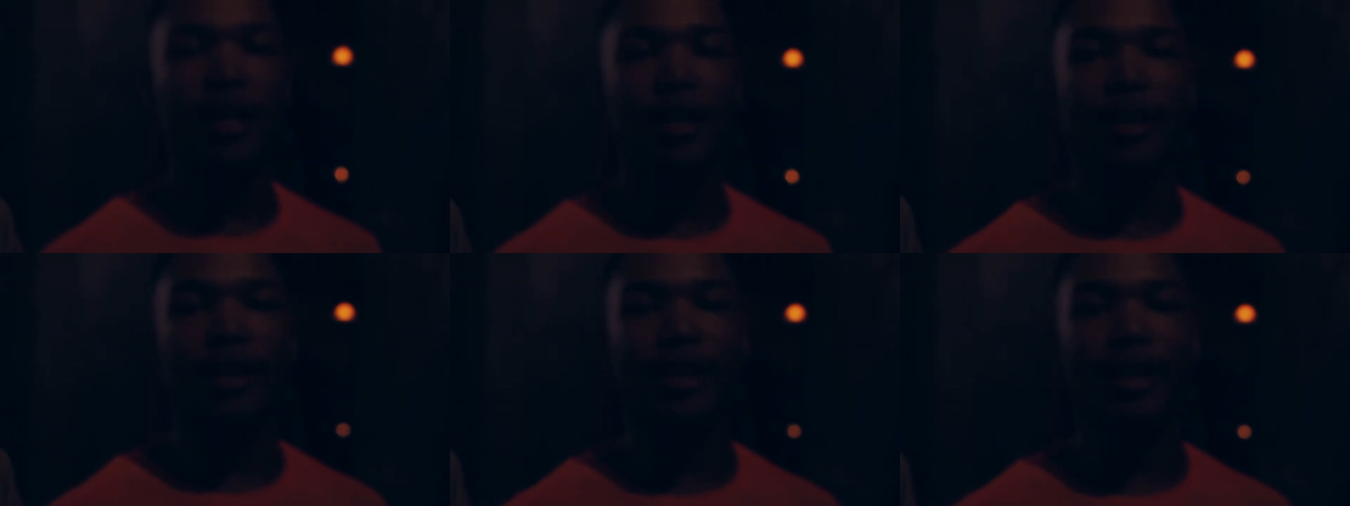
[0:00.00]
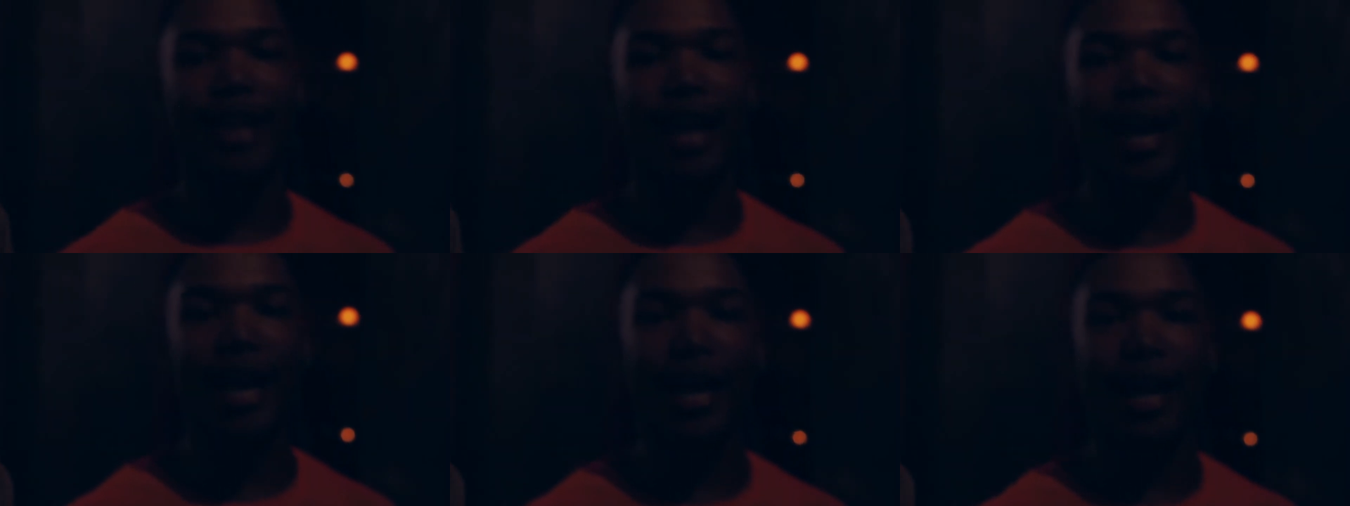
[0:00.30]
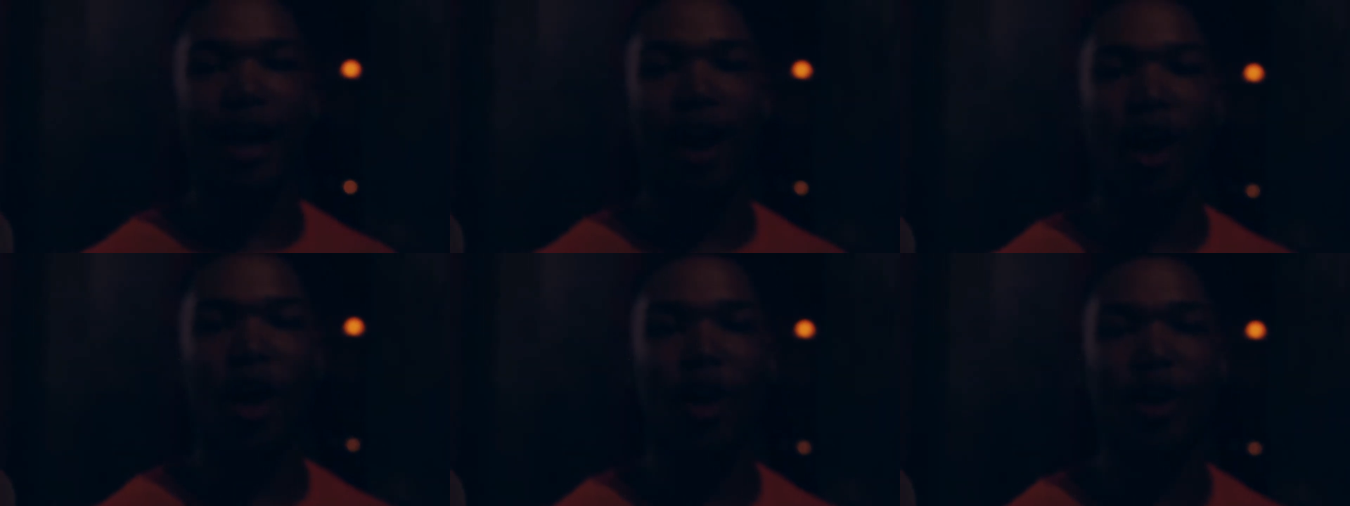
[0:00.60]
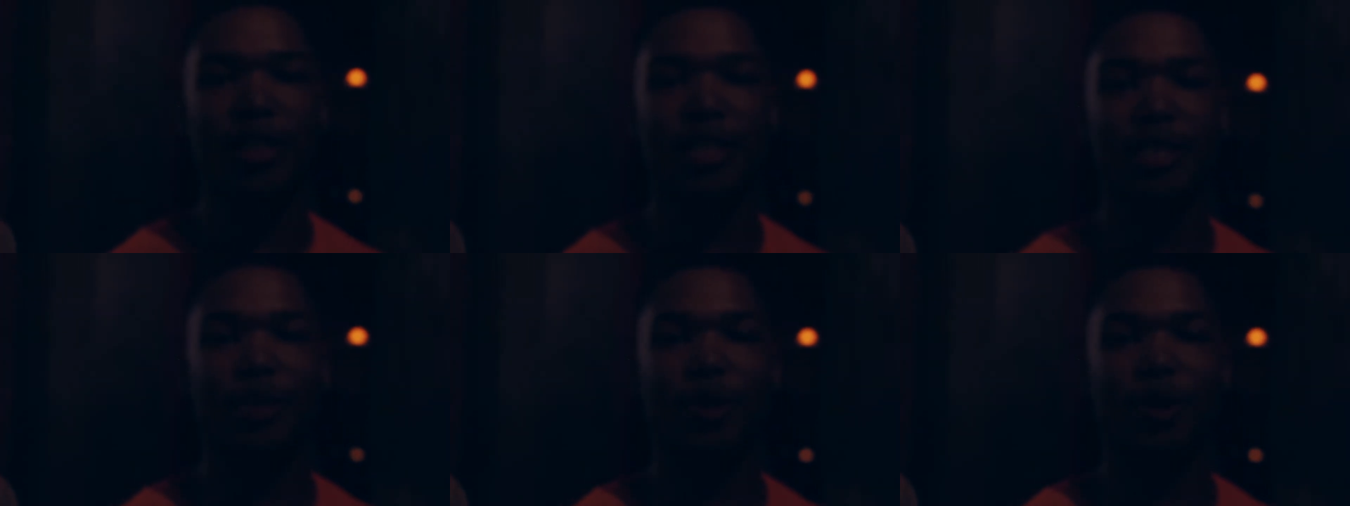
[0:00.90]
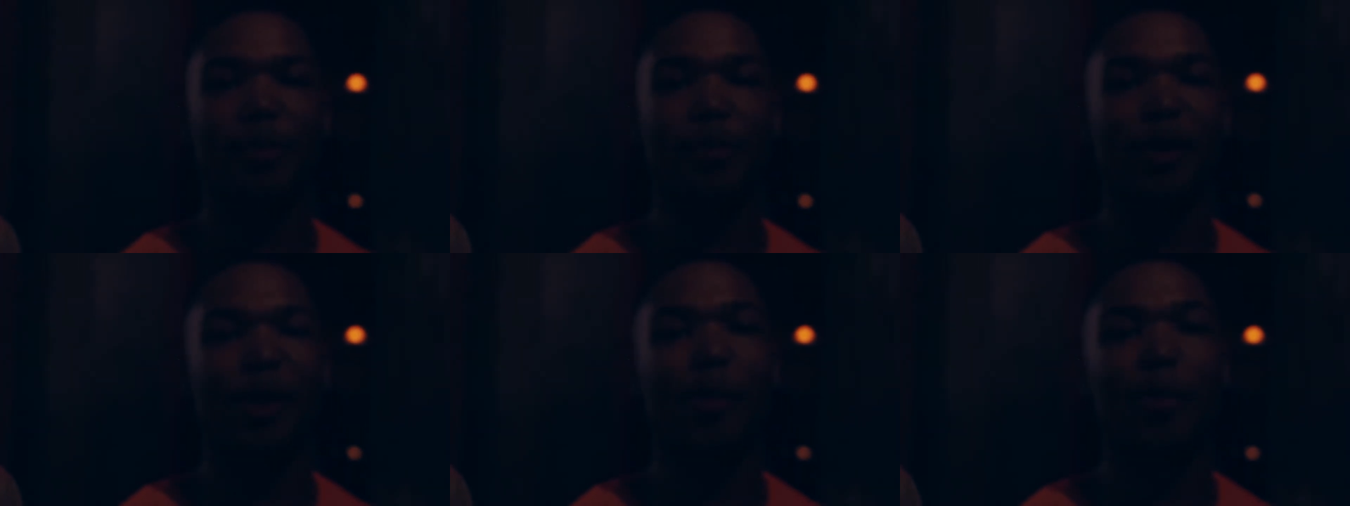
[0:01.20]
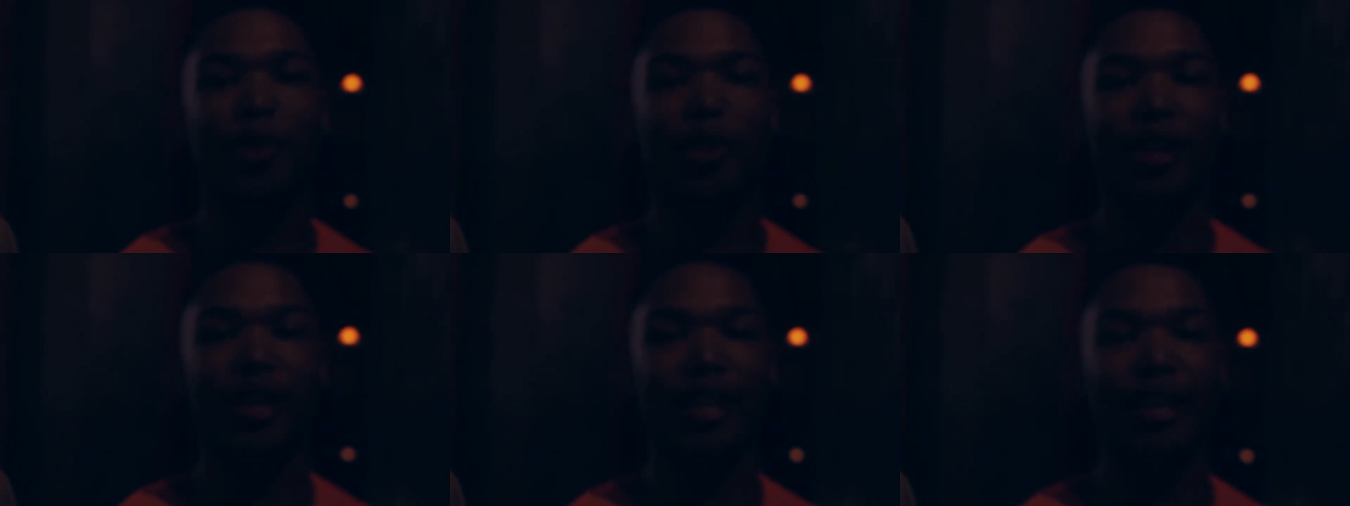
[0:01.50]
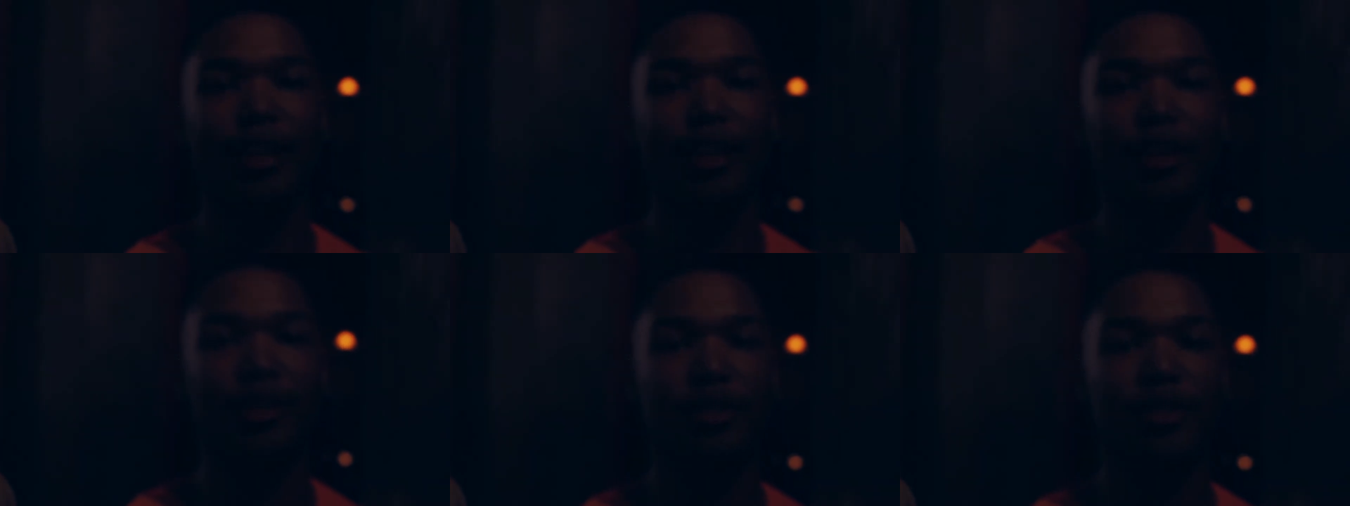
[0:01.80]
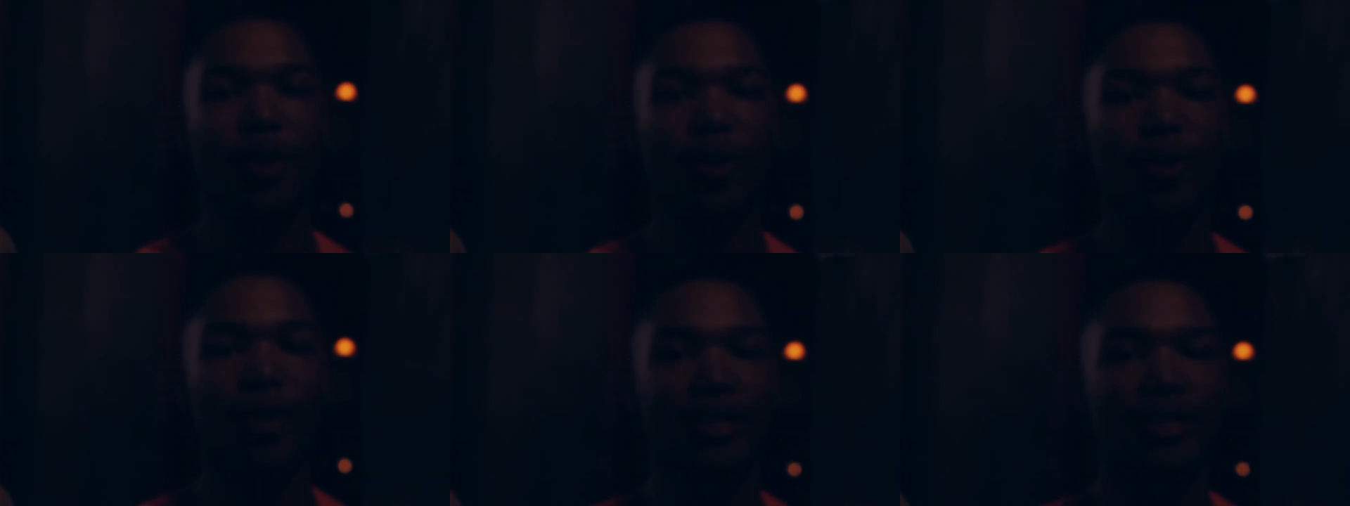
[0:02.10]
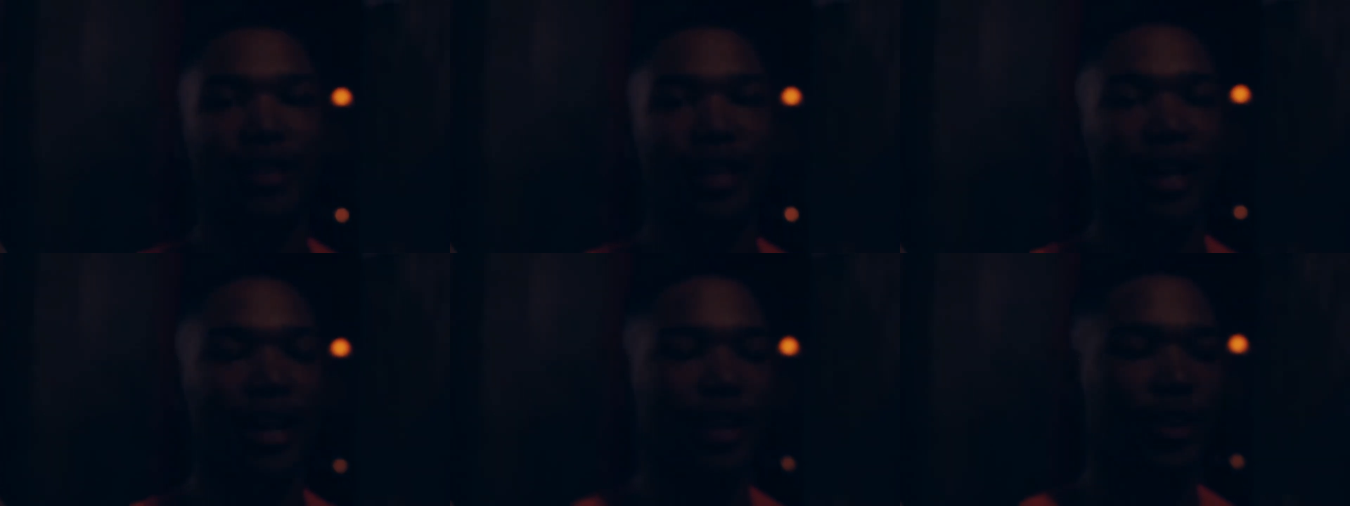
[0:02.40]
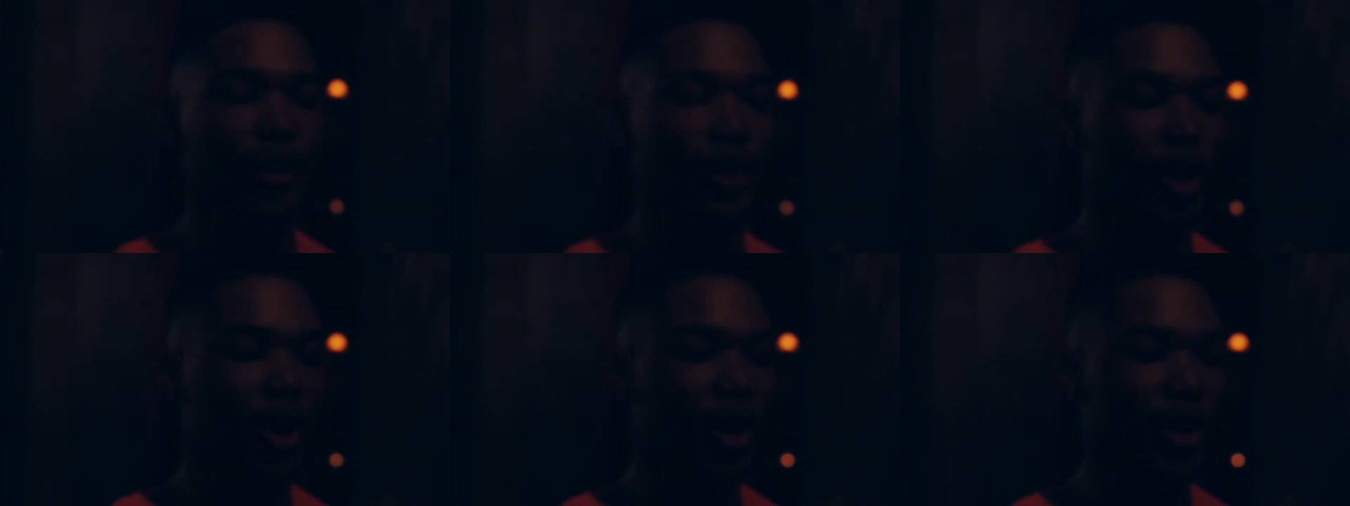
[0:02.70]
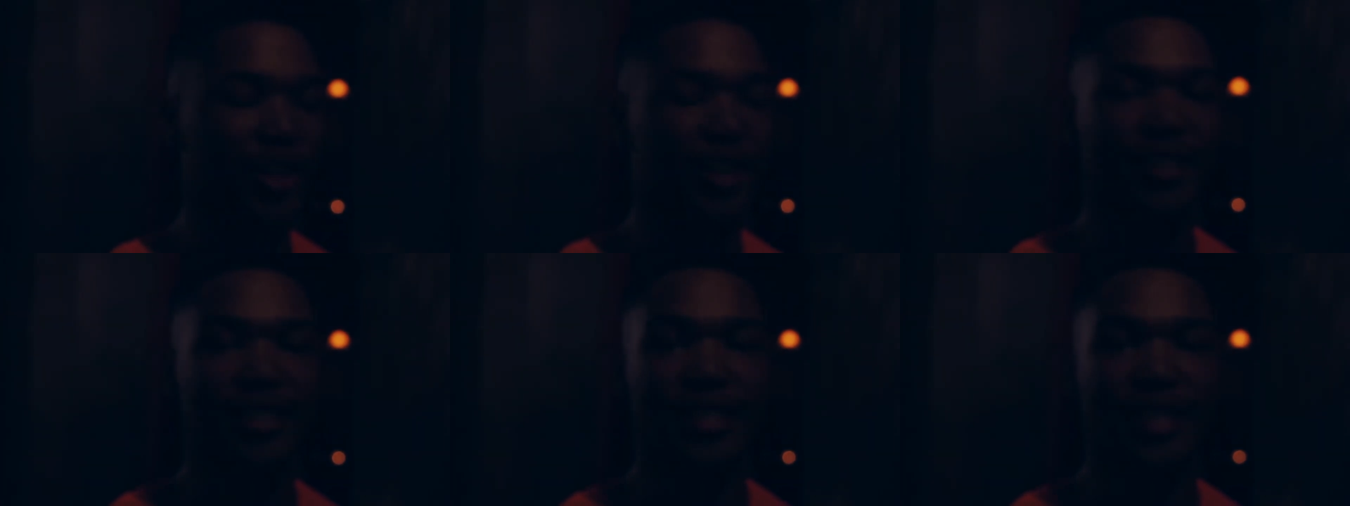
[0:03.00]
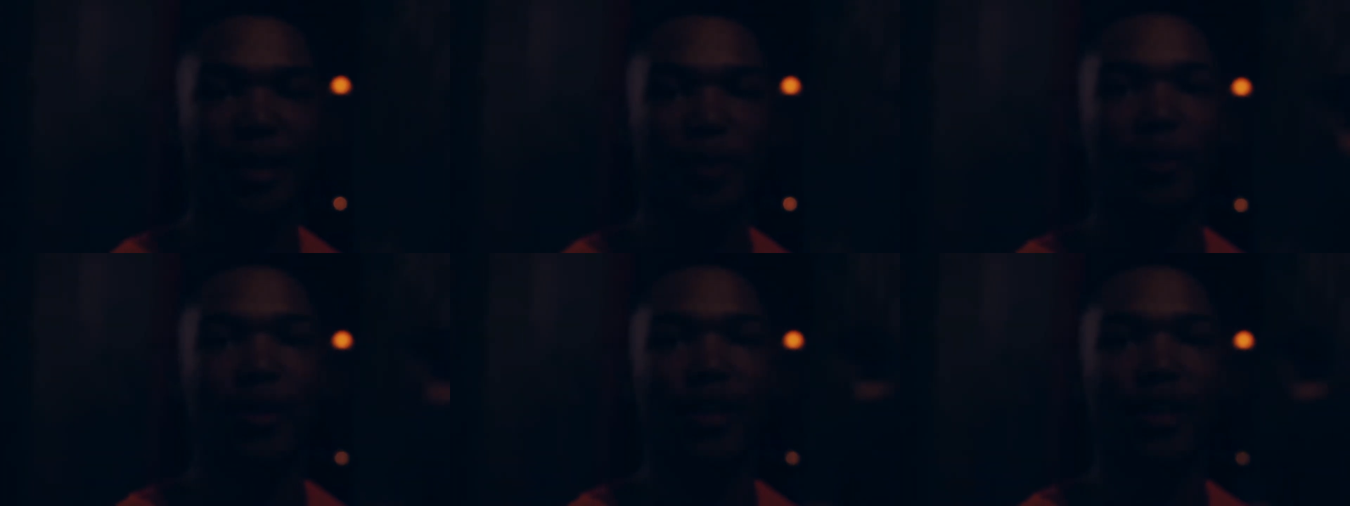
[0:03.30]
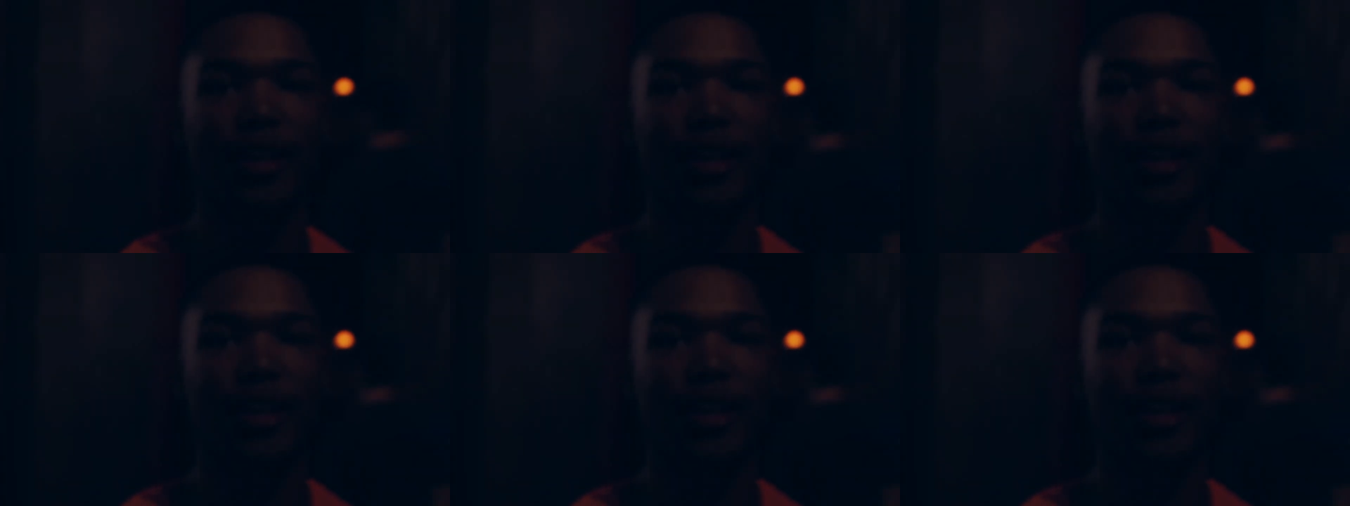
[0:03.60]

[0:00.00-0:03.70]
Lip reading: (no speaker visible)